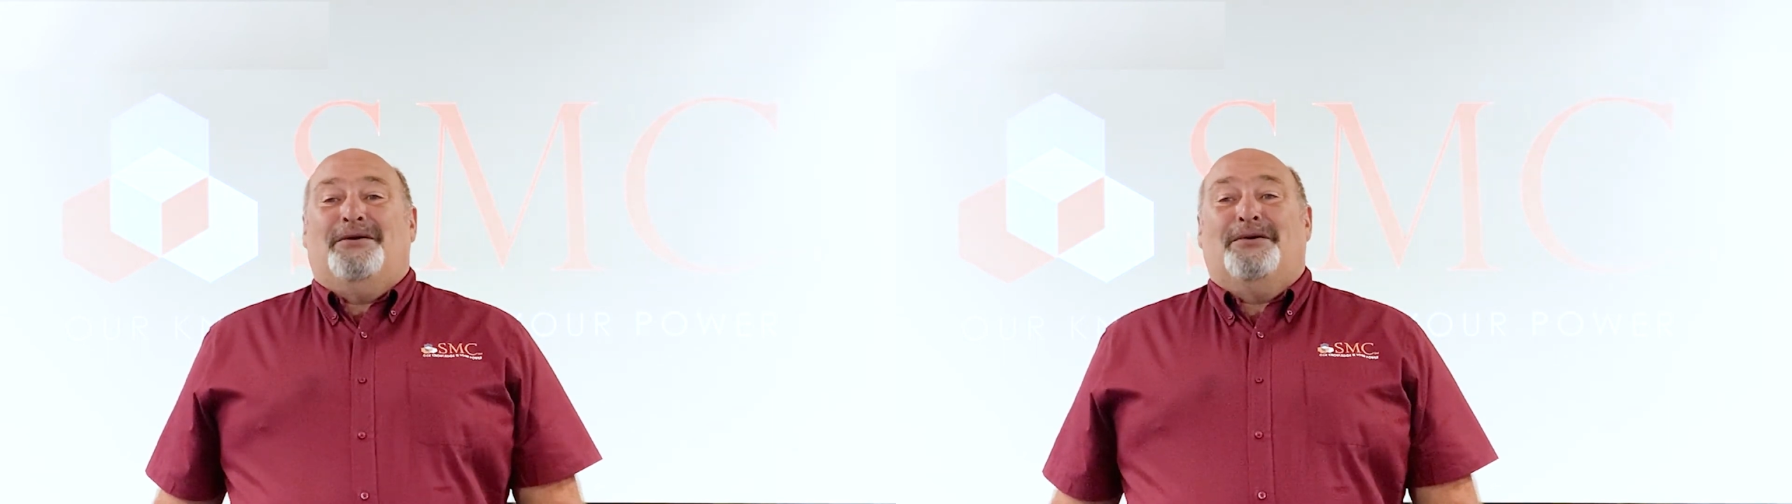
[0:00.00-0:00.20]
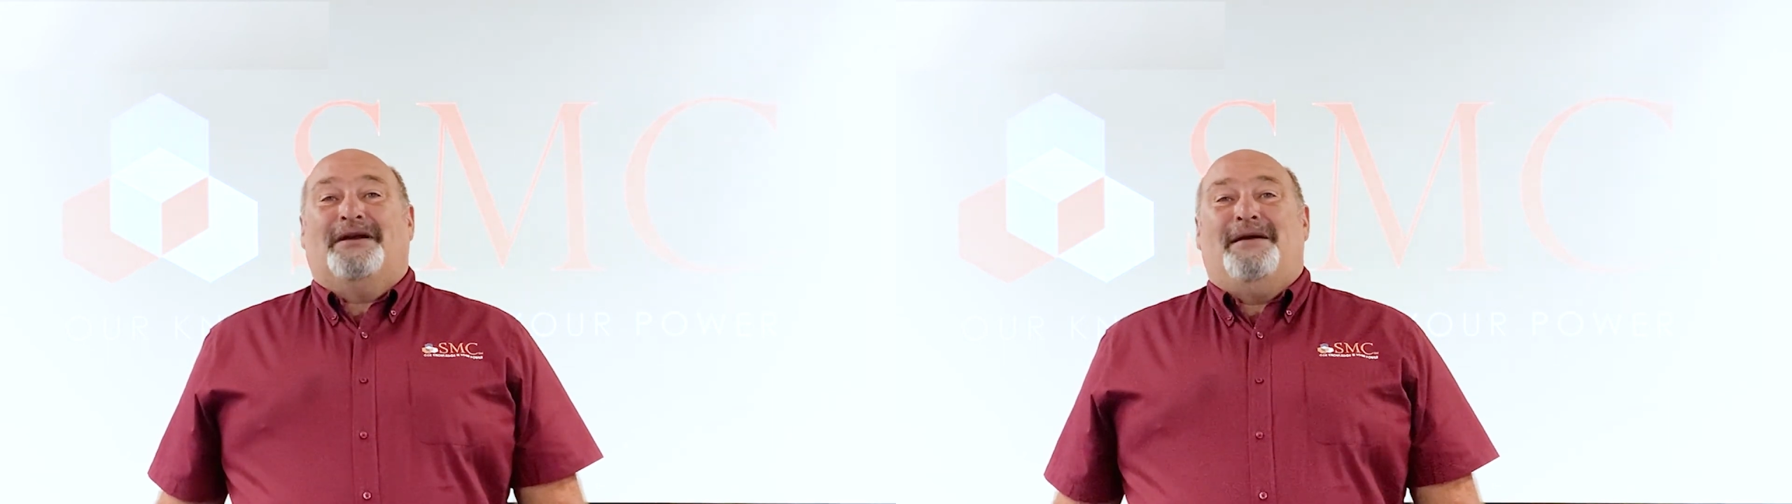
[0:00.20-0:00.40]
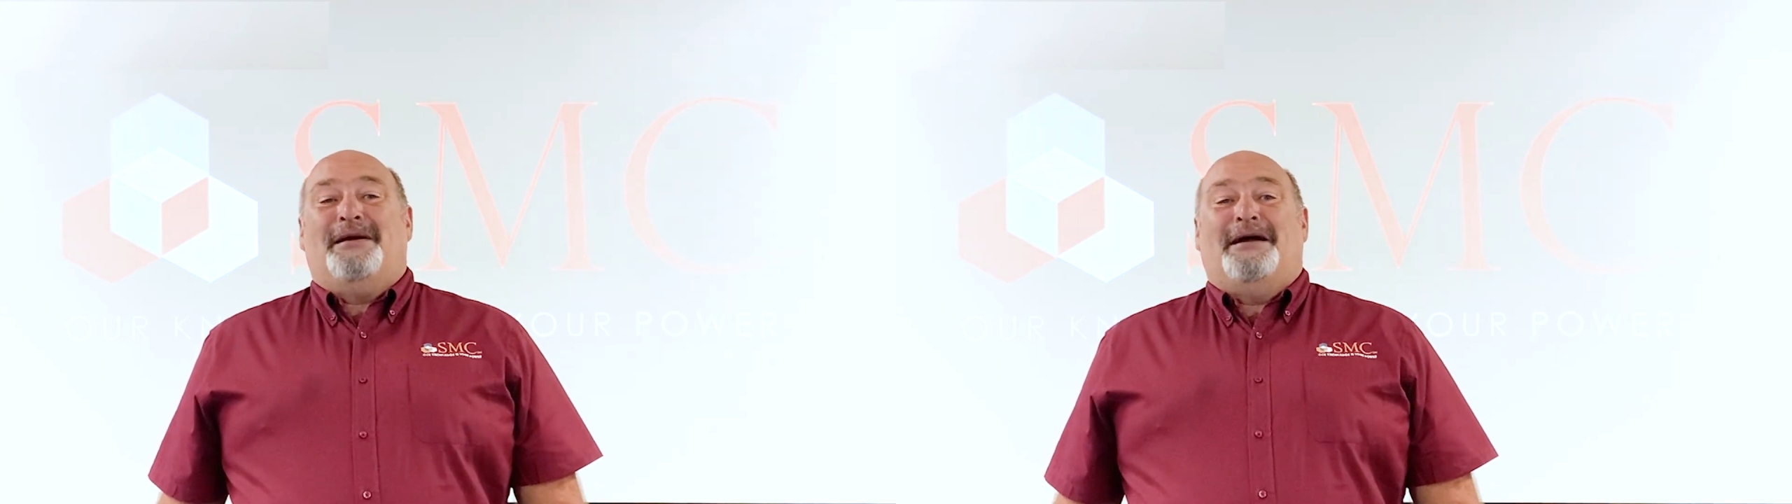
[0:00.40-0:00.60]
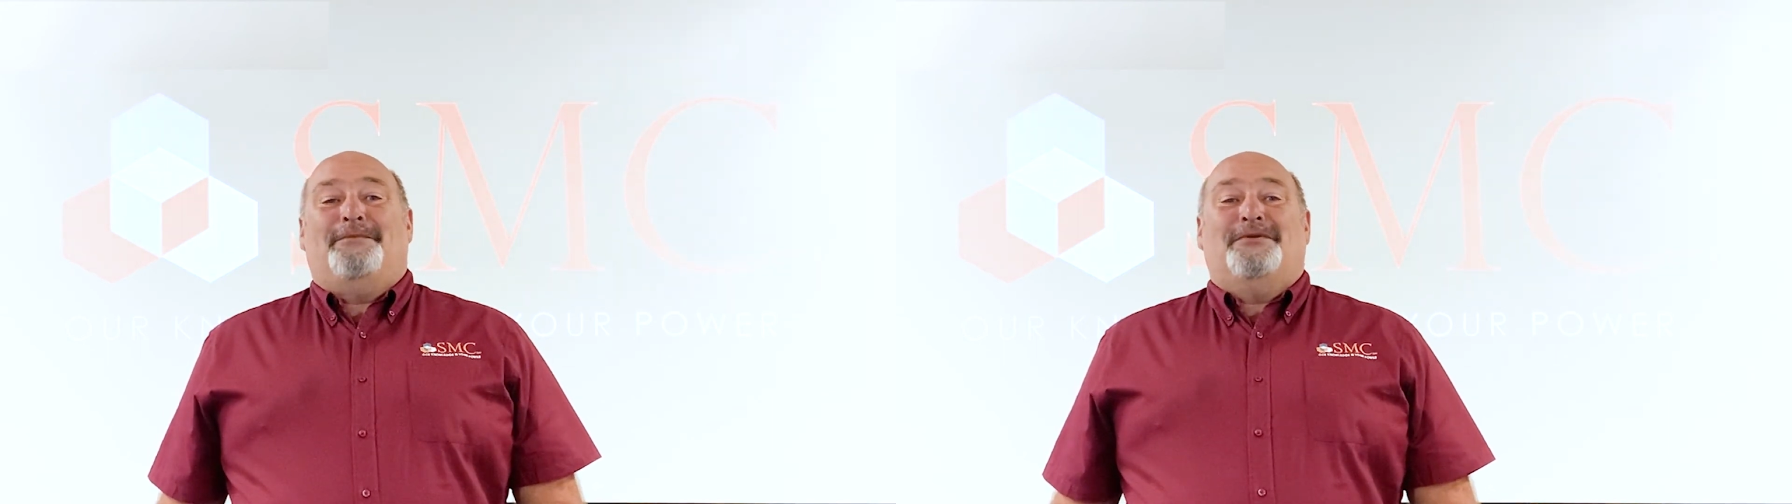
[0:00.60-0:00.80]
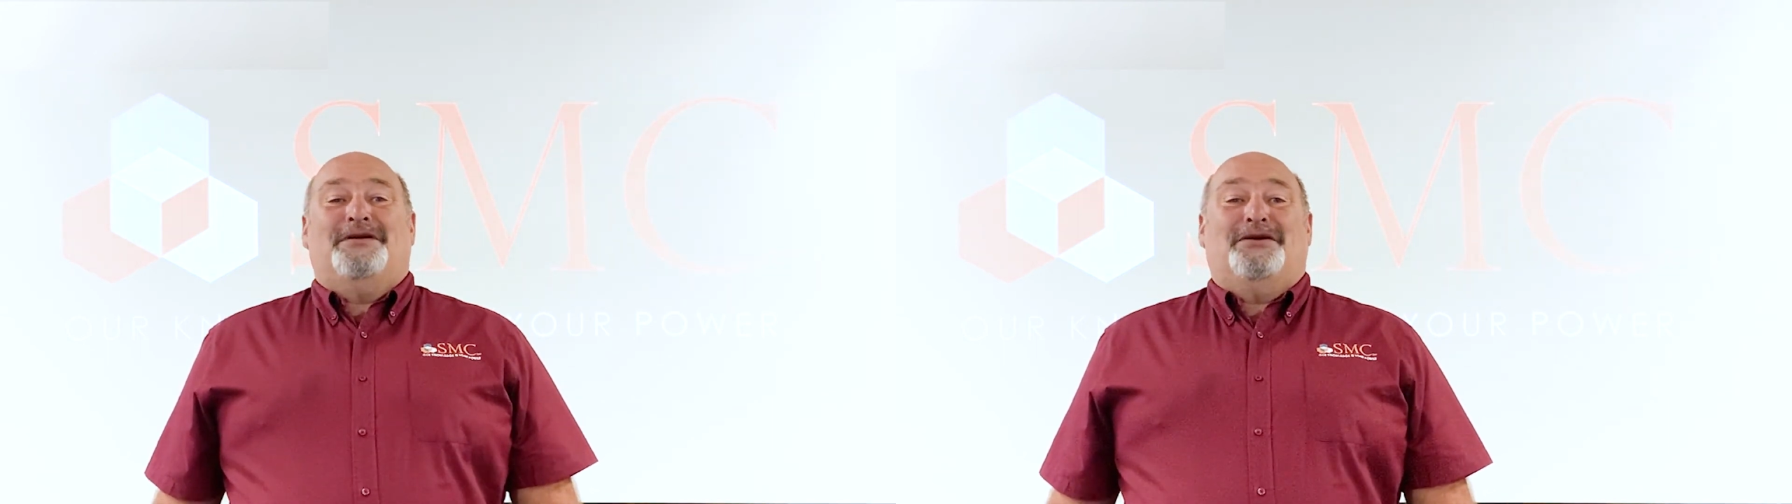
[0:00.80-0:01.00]
or coming
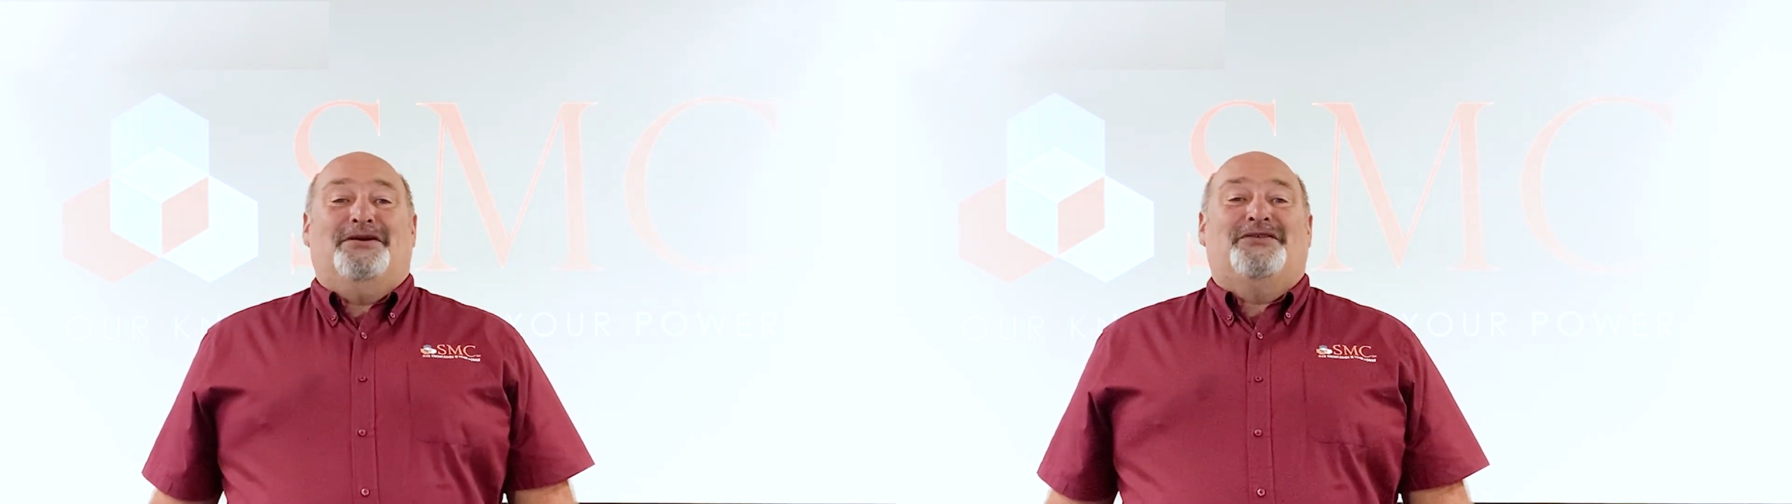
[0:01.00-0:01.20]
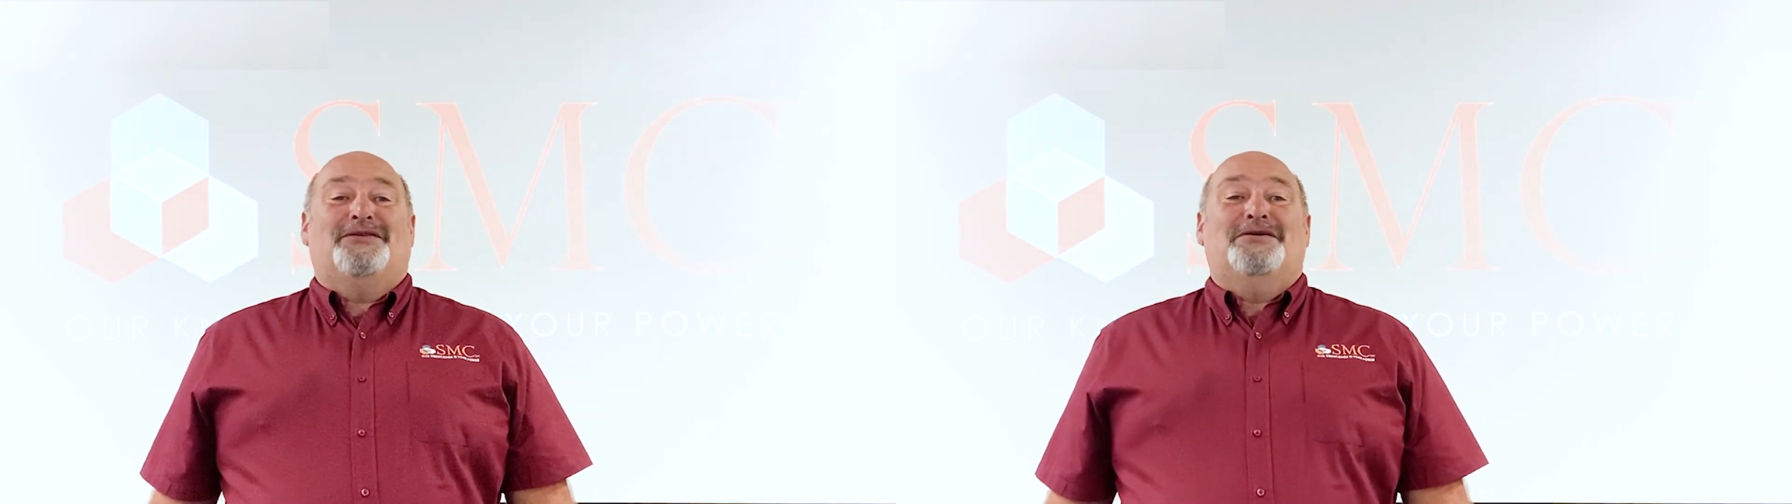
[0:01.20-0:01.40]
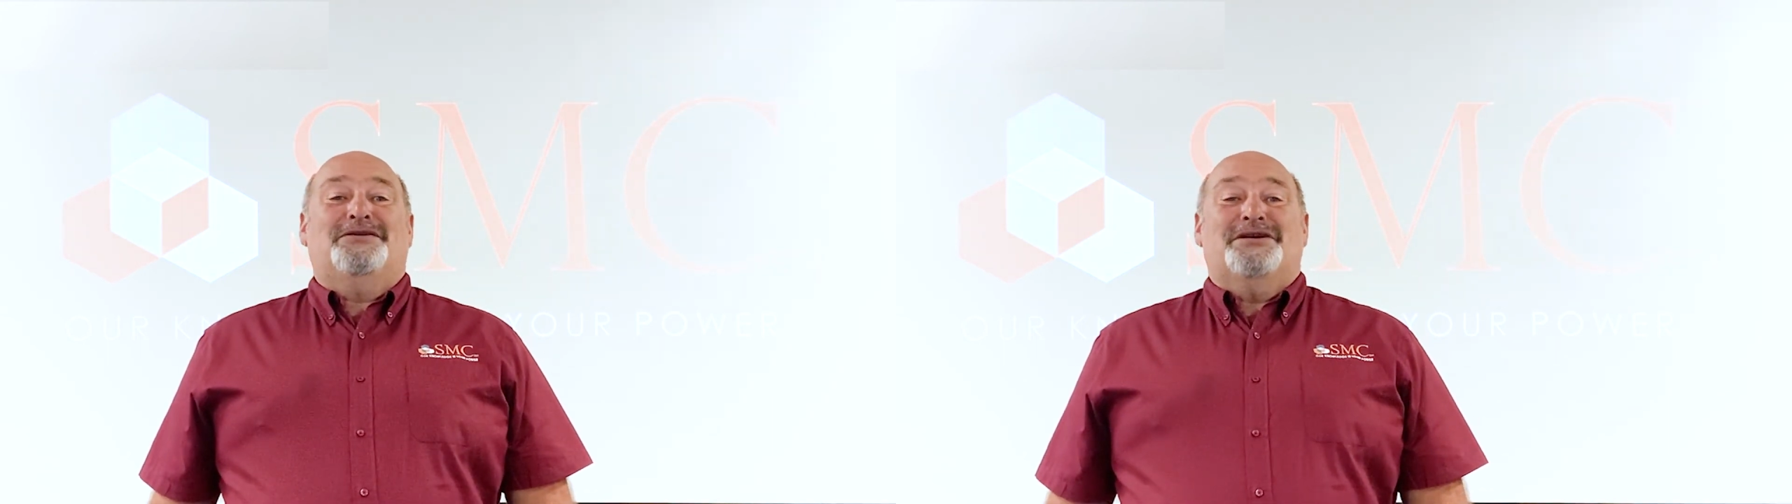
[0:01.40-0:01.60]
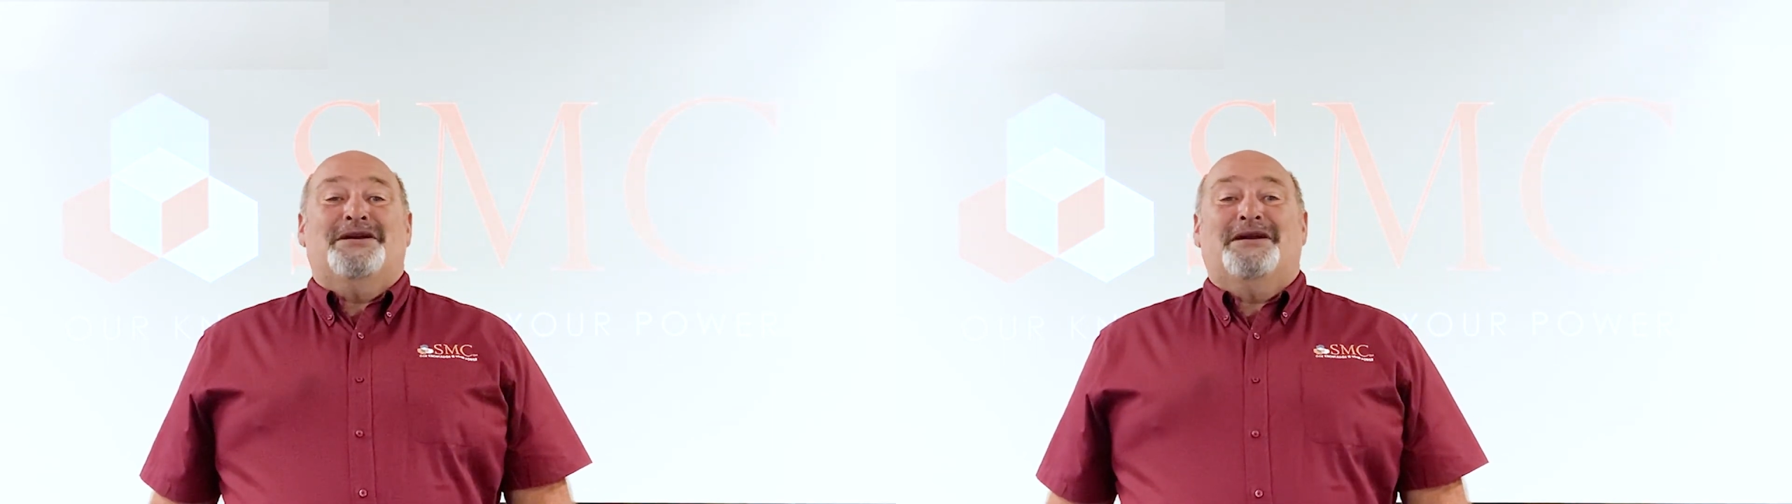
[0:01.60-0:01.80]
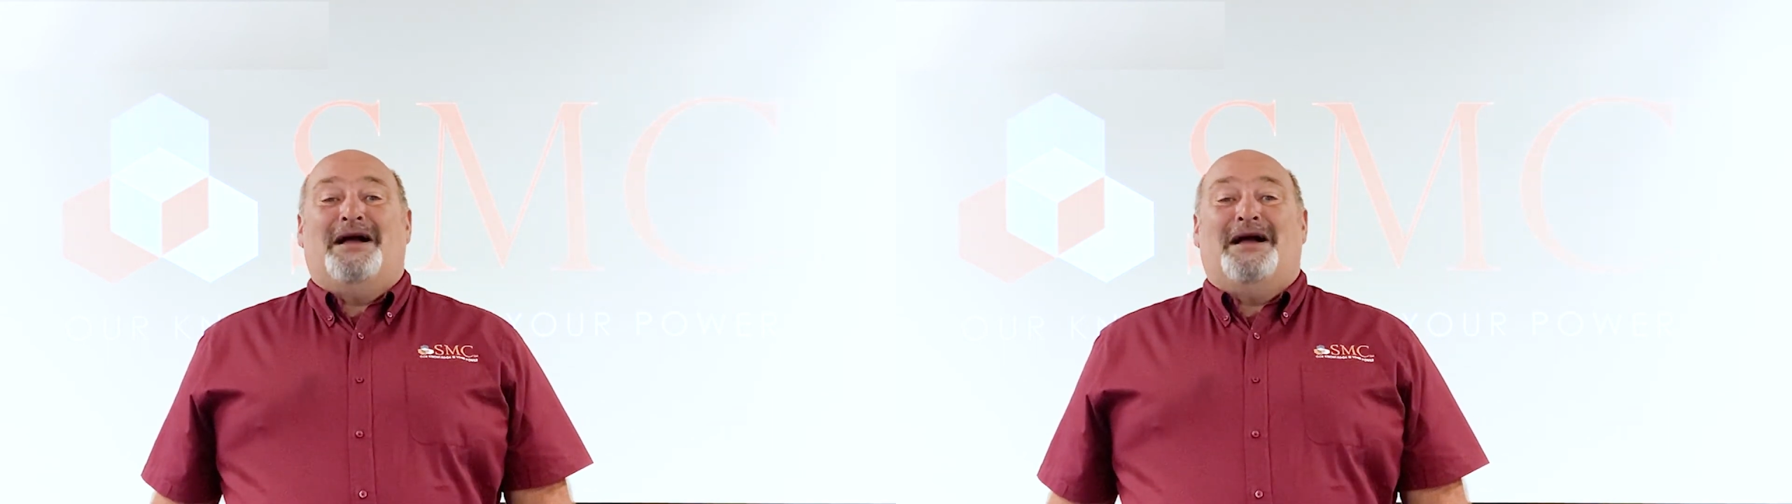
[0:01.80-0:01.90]
up with a good solution,